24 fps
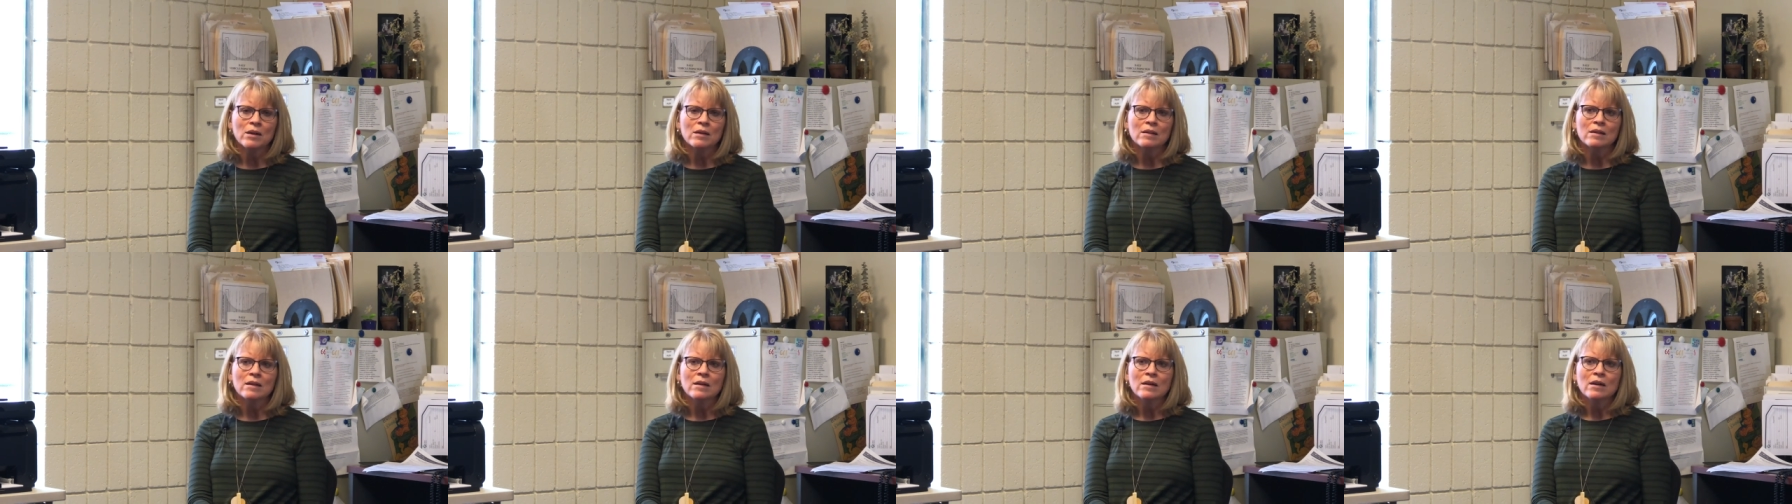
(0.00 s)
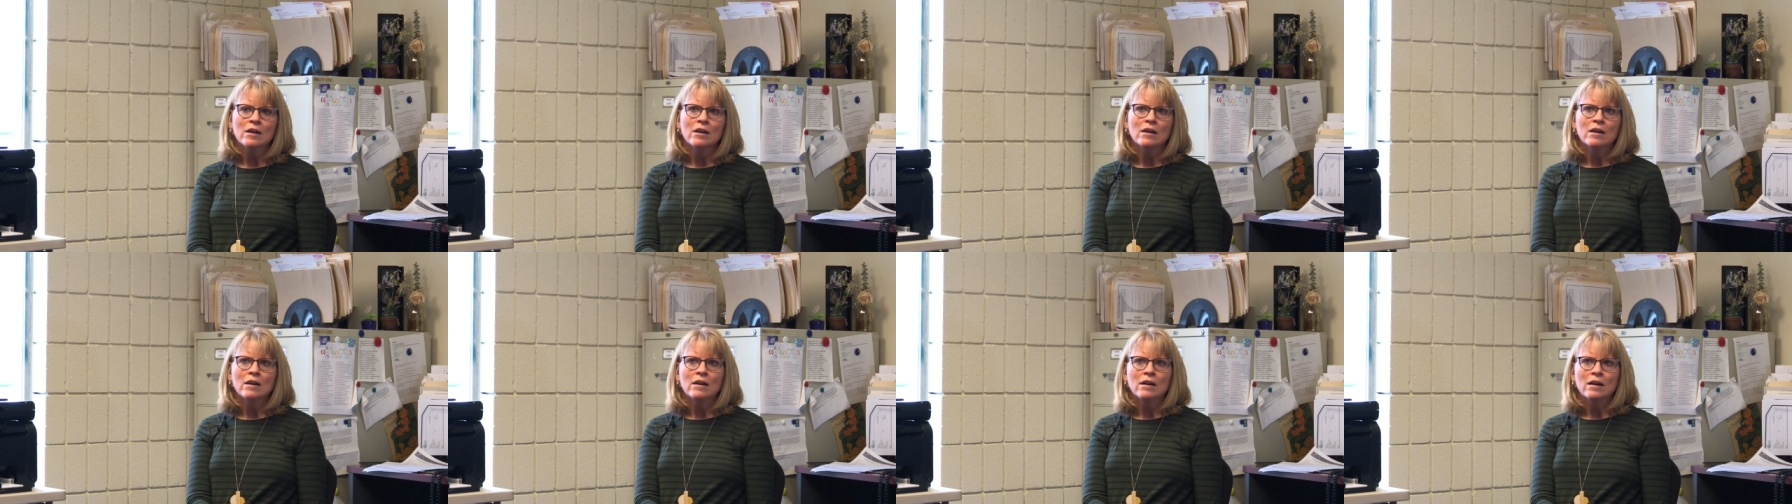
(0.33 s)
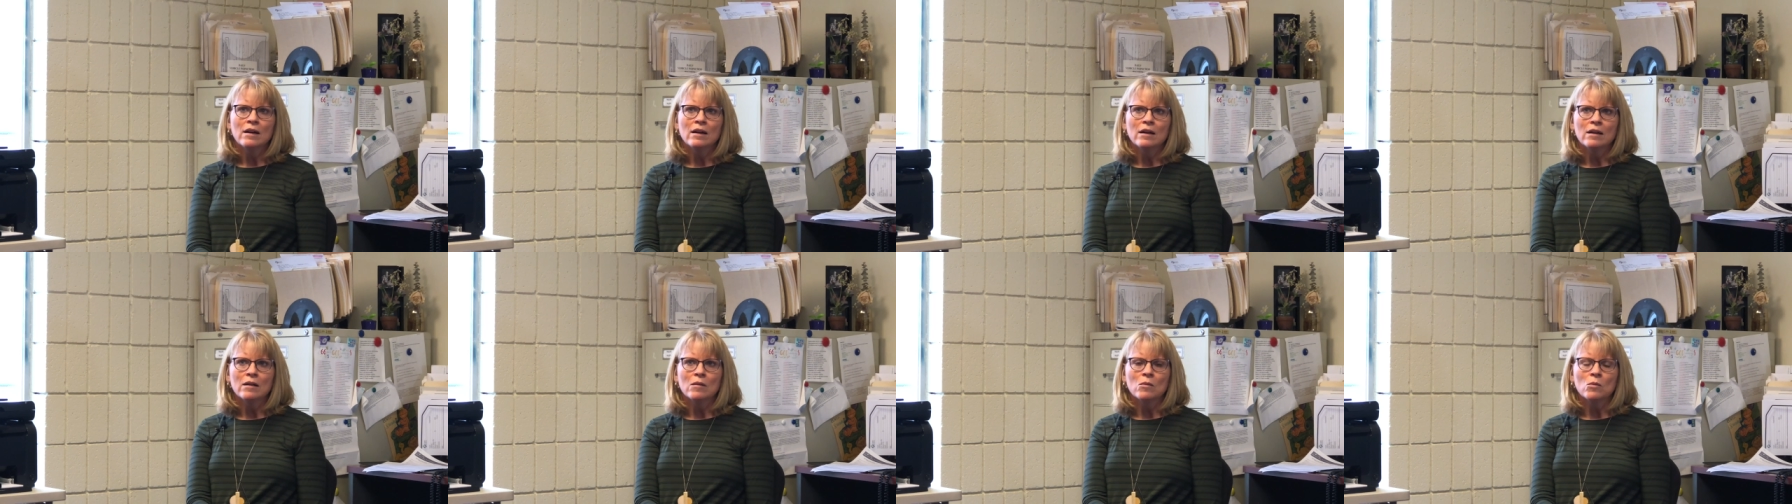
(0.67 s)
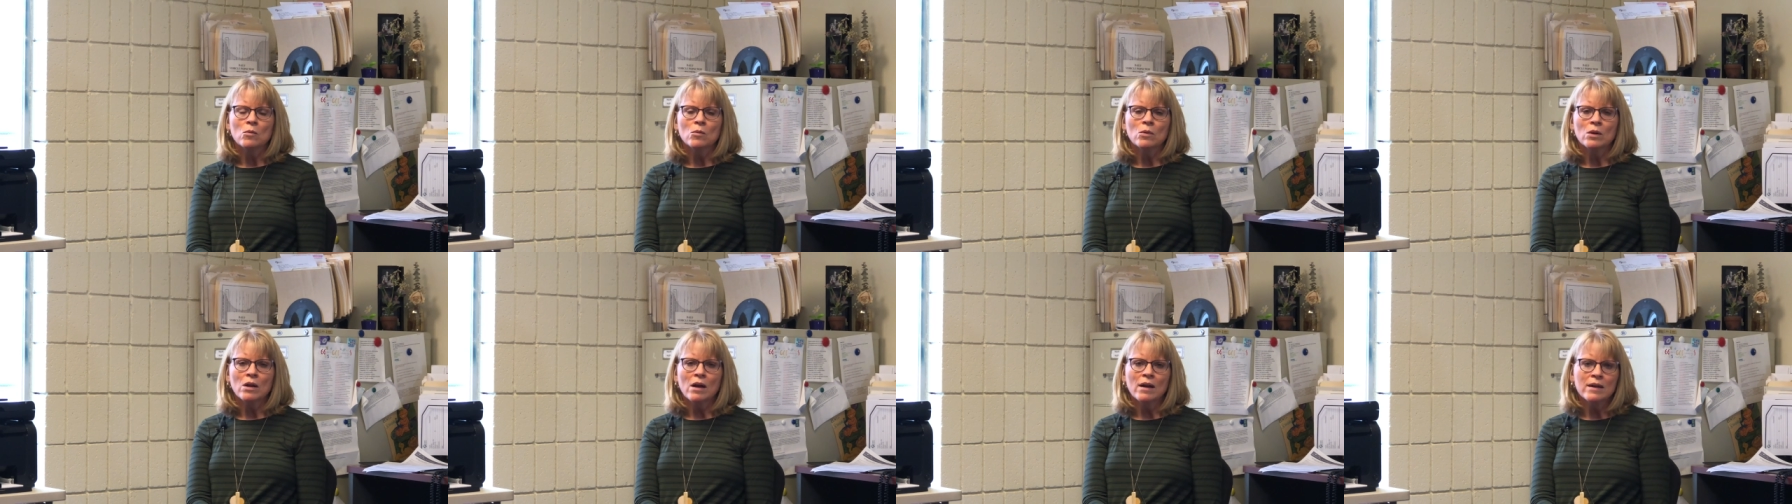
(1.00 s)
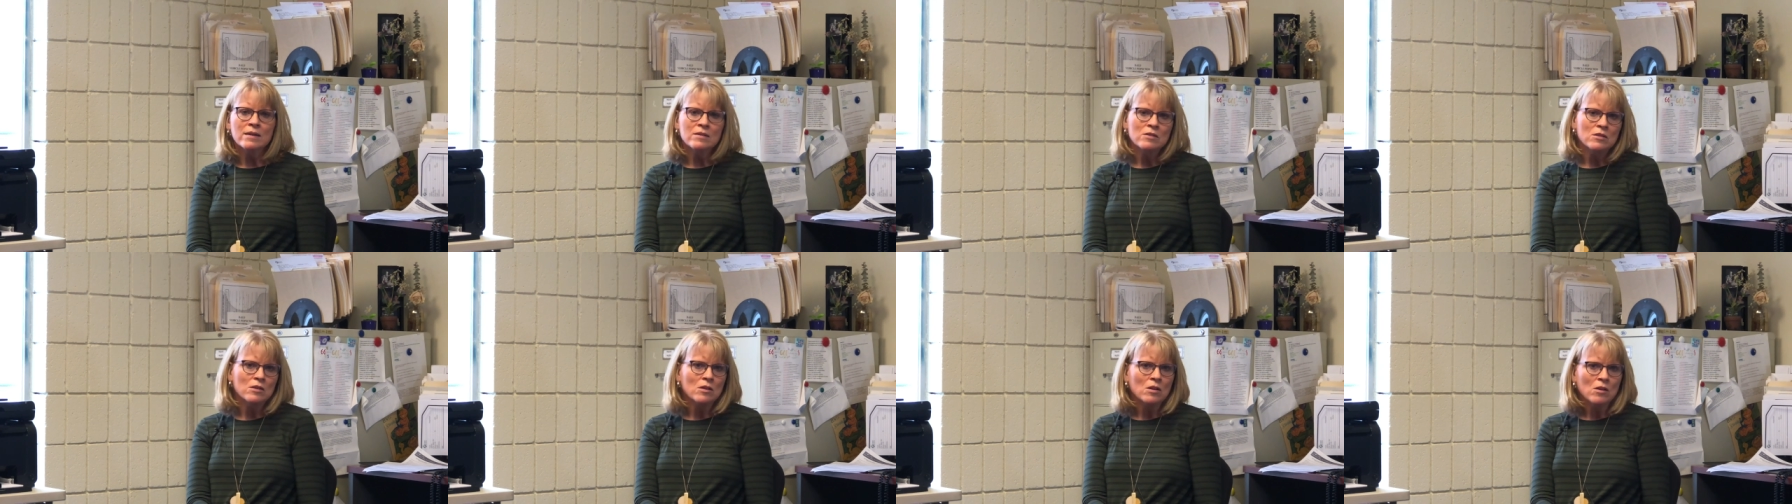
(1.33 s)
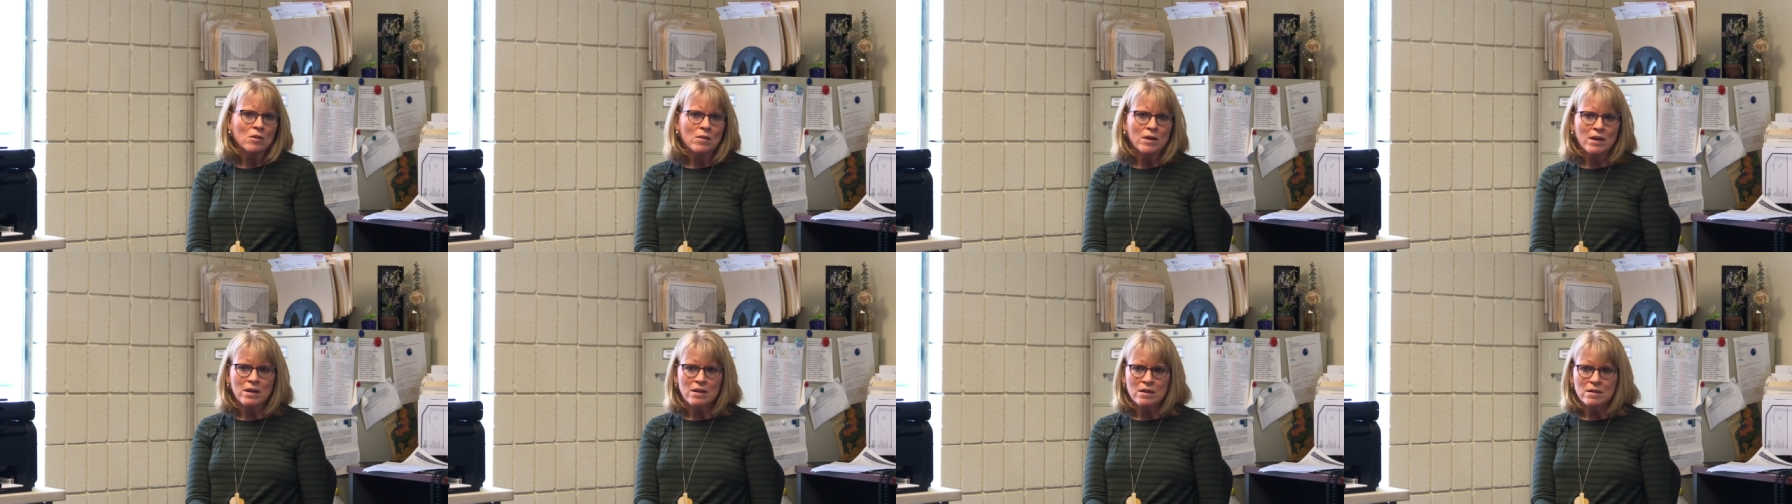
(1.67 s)
But what I do
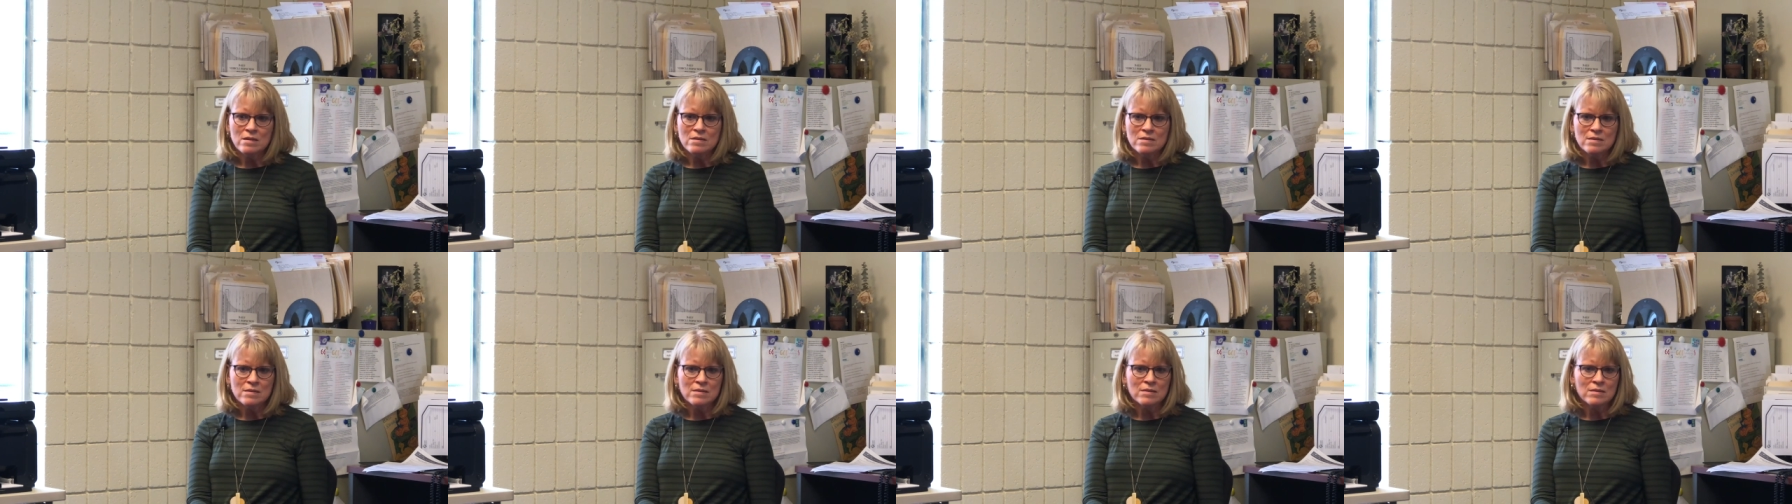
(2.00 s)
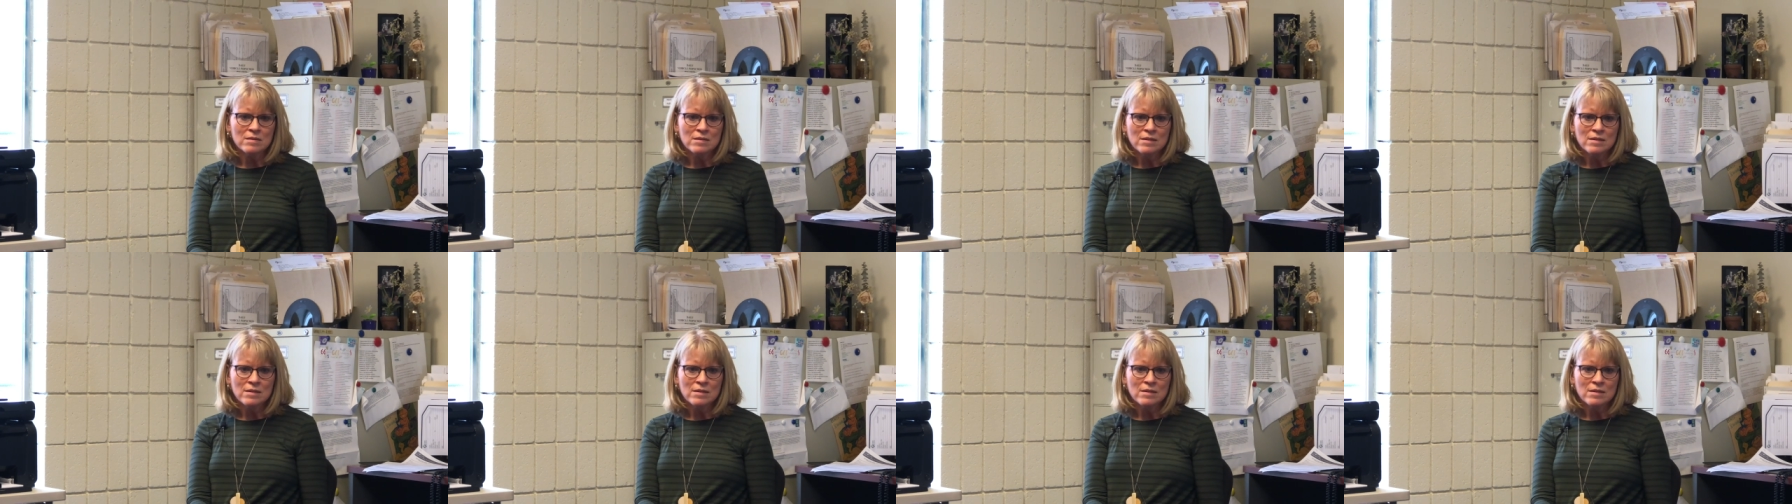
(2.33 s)
is,